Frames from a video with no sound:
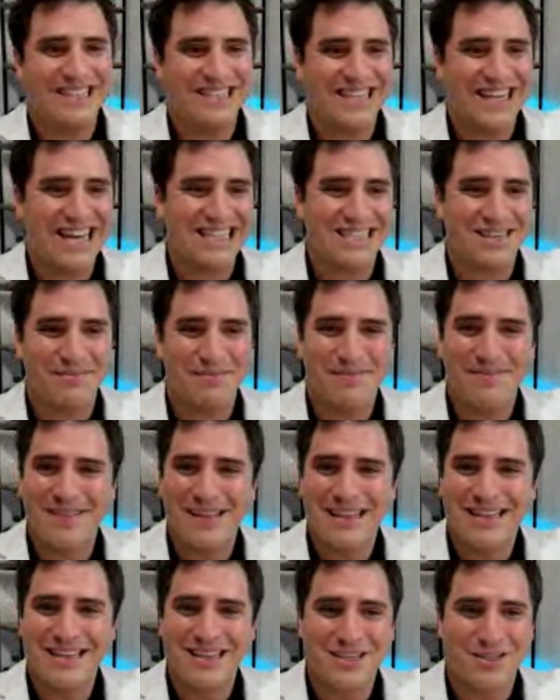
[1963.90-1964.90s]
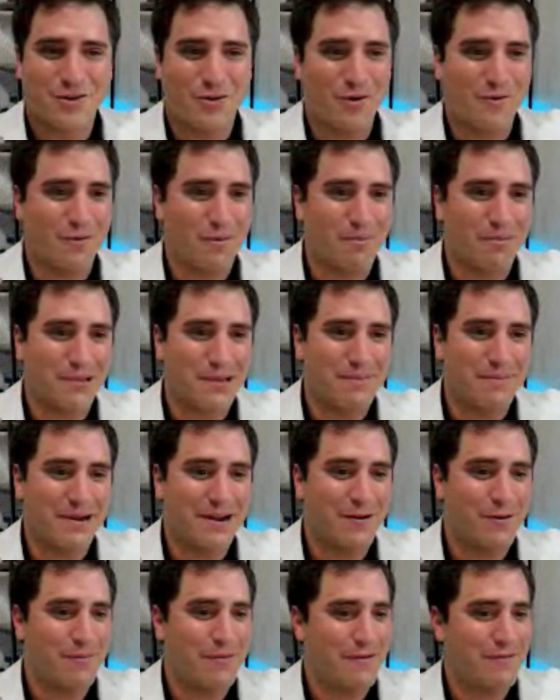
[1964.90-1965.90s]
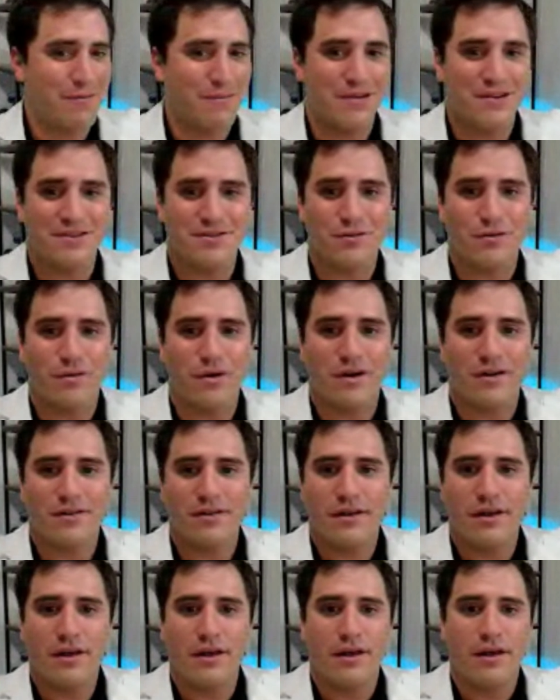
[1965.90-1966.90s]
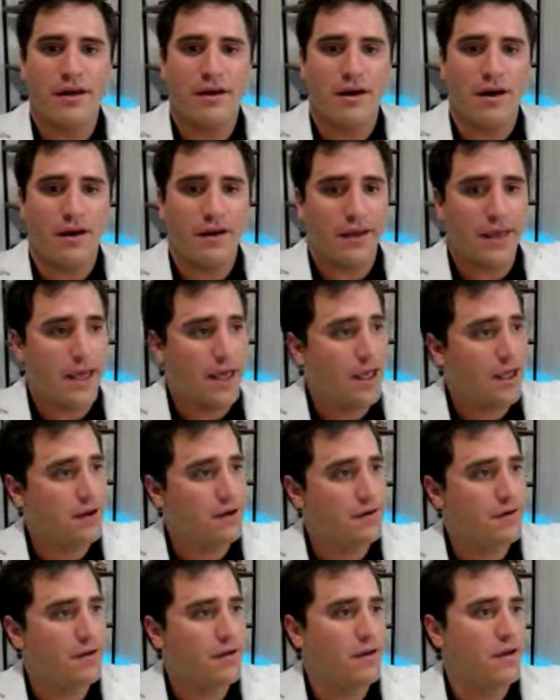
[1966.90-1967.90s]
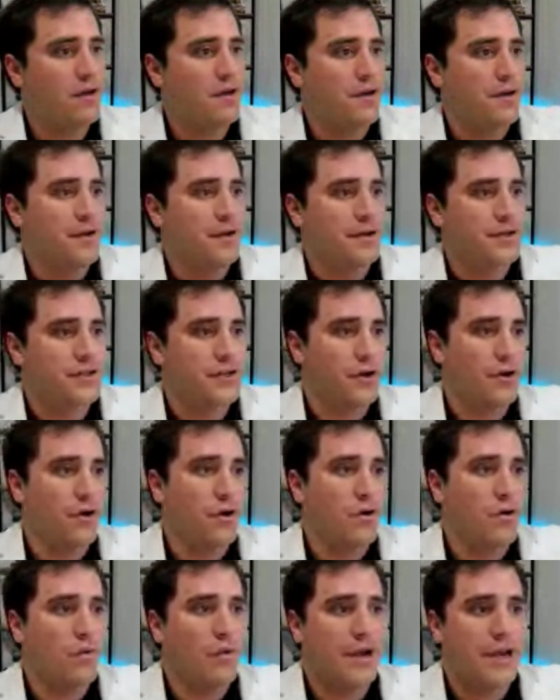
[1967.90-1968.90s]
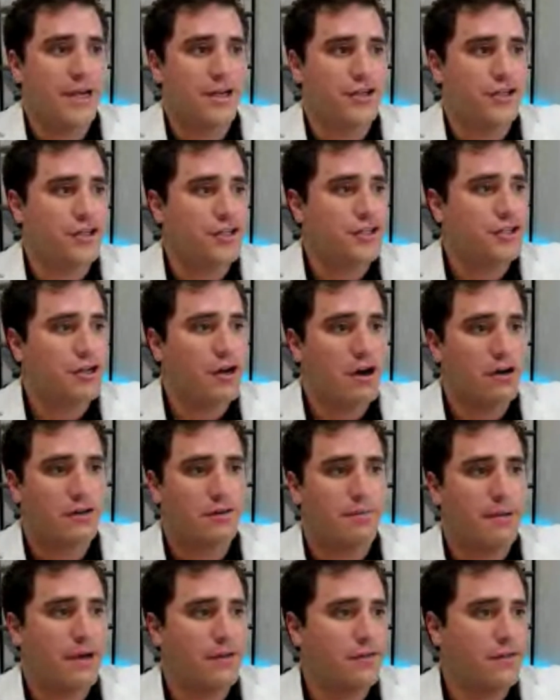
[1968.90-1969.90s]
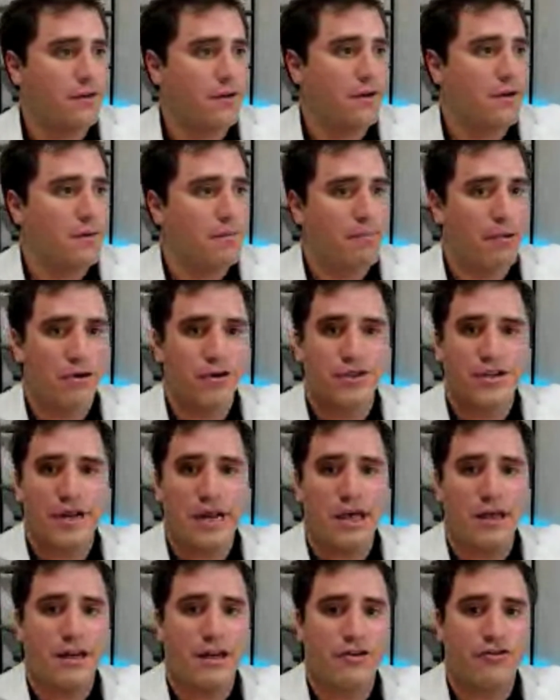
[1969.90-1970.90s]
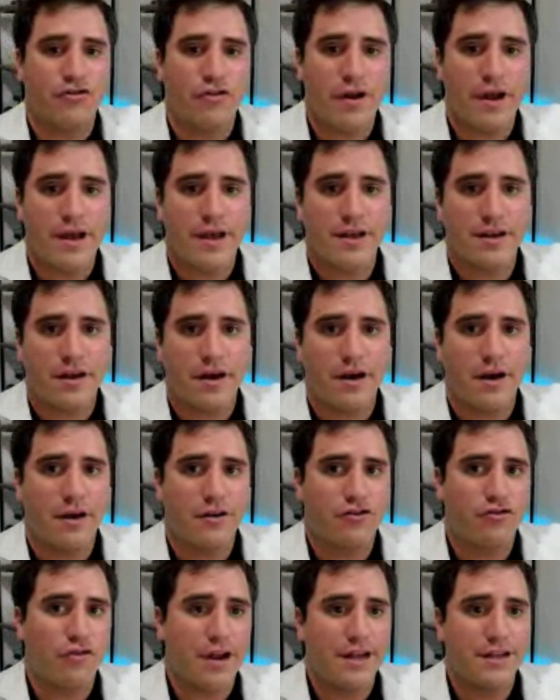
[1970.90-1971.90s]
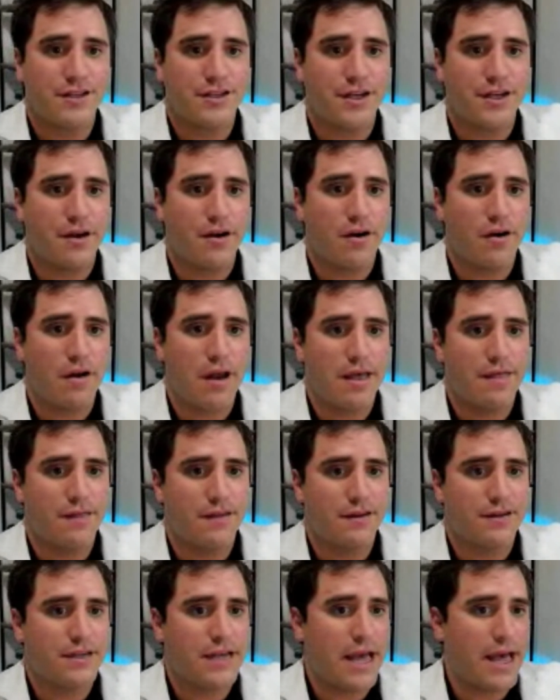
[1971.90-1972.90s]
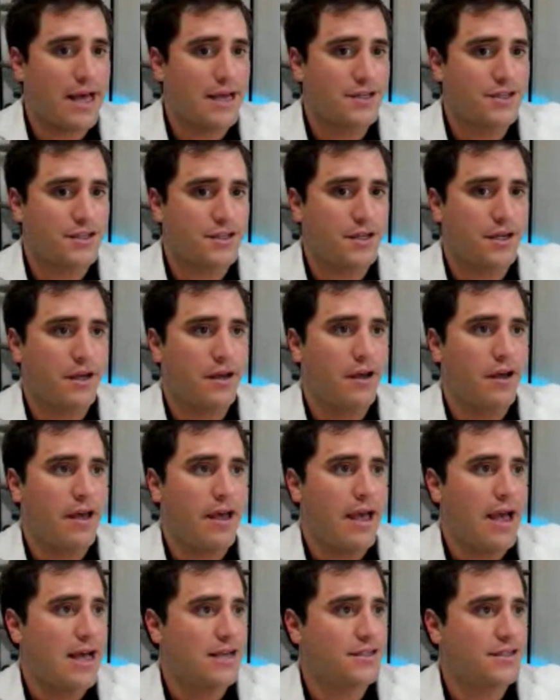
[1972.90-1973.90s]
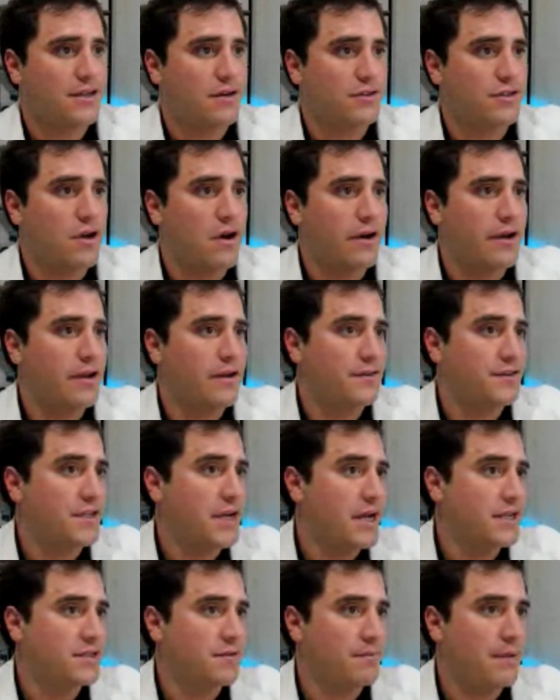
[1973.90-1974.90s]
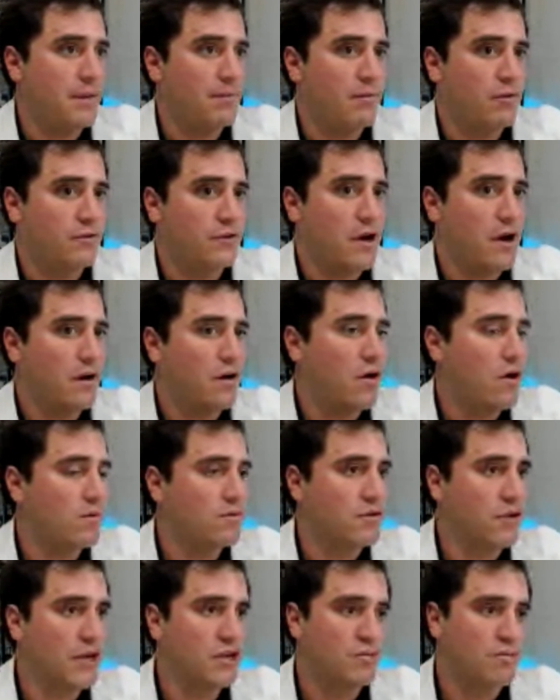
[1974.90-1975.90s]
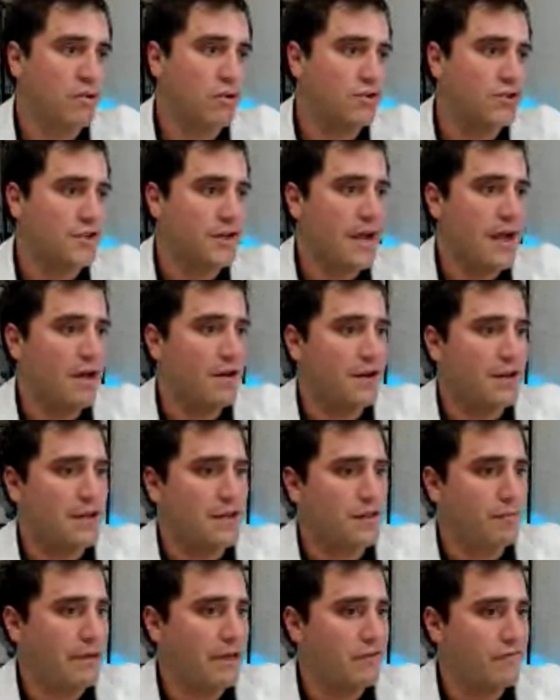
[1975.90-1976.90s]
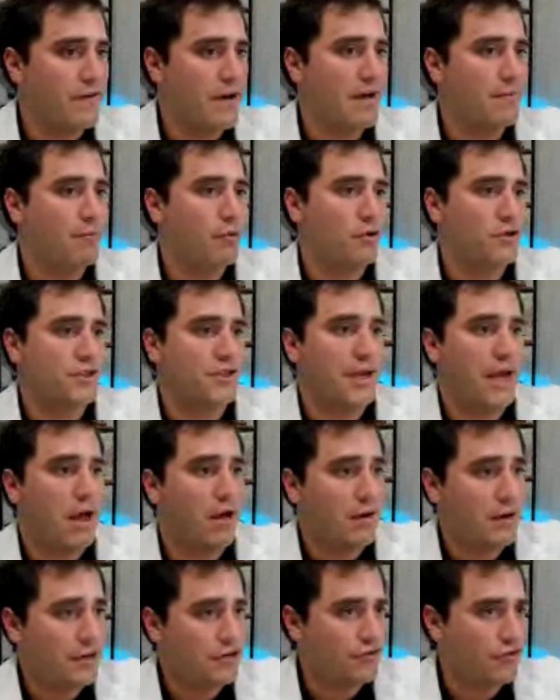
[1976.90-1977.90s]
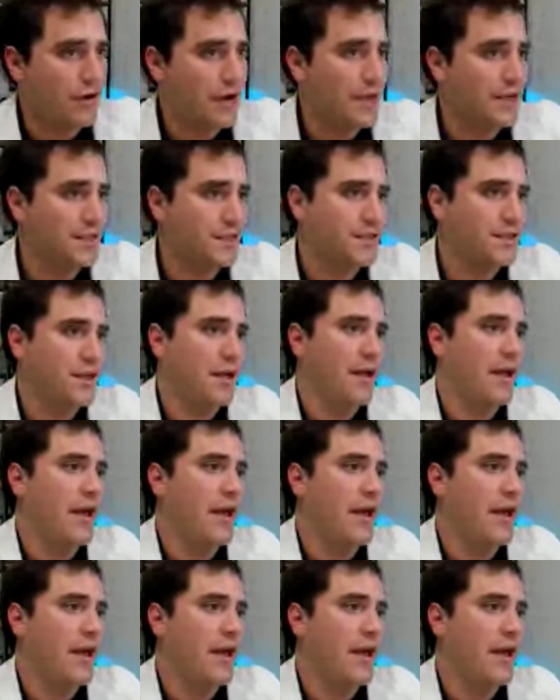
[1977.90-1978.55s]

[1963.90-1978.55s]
had some sort of a blip, but I hope everybody's doing well. Again, so we had just talked about the personality traits here and the test. As I was talking to scienceofpeople.com/personality and the big 5 personality traits.